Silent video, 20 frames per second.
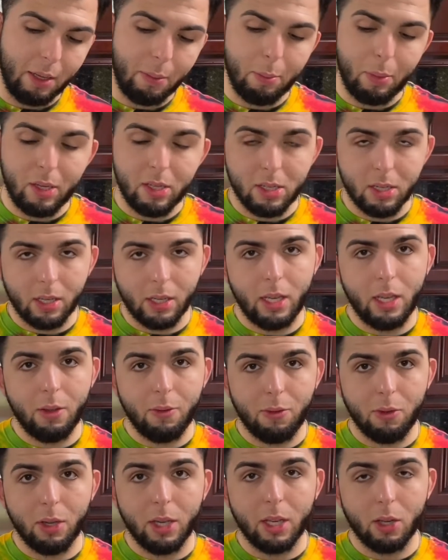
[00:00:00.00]
Basically, if
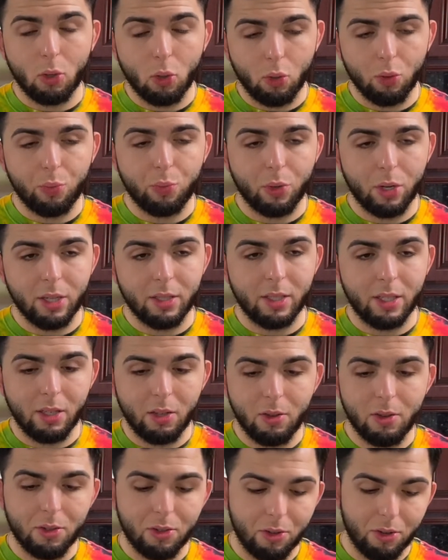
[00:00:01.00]
you get it cold pressed and
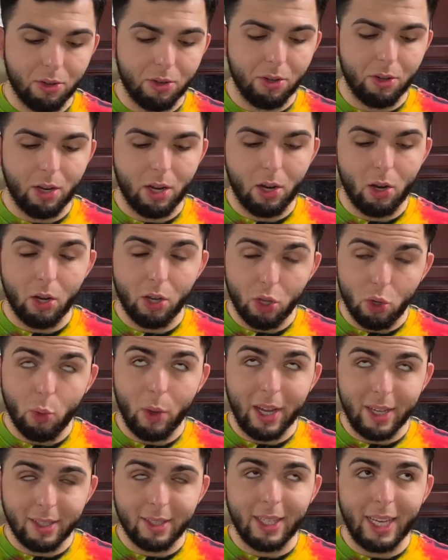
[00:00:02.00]

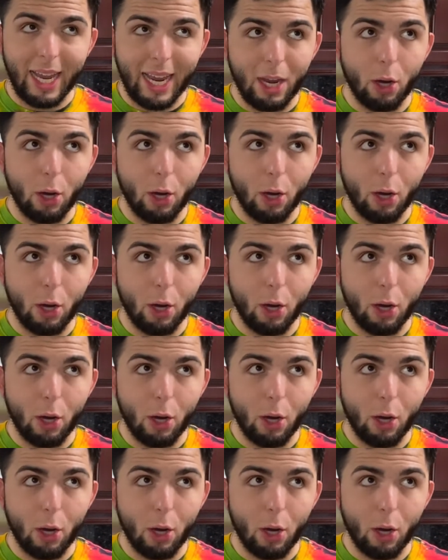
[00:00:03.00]
USDA